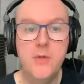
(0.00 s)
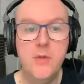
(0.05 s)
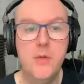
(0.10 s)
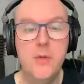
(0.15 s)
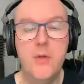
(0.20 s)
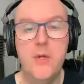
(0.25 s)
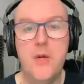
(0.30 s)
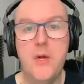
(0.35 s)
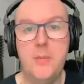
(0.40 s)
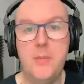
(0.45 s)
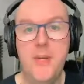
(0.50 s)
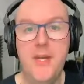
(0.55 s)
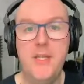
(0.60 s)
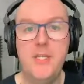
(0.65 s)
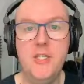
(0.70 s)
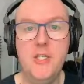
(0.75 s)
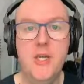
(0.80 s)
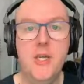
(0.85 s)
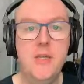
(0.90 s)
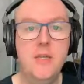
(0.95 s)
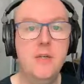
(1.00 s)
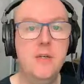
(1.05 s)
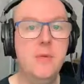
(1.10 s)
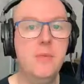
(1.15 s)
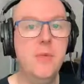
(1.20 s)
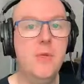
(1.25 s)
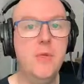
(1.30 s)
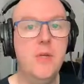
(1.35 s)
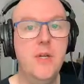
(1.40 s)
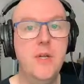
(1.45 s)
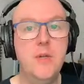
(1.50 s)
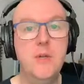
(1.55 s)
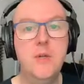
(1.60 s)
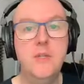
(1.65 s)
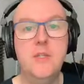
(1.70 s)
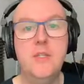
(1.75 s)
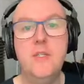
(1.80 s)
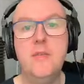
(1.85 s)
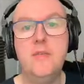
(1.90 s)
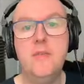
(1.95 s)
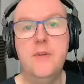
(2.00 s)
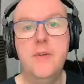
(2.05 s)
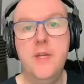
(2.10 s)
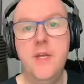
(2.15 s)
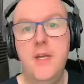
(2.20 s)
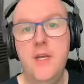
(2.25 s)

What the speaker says: So you can arpeggiate them, you can have lots of different